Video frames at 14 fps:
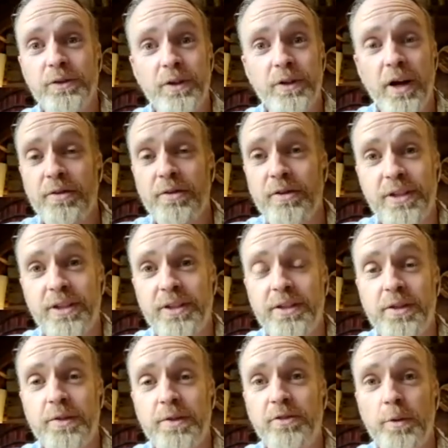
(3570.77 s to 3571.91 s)
other addictive
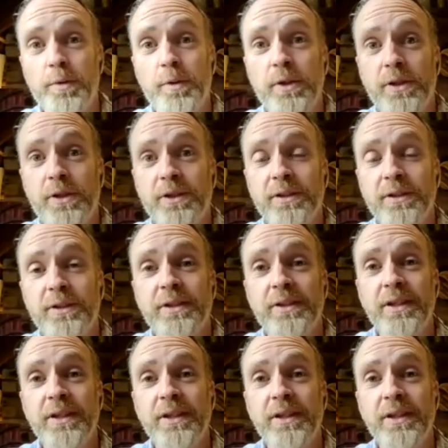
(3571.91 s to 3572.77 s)
substances.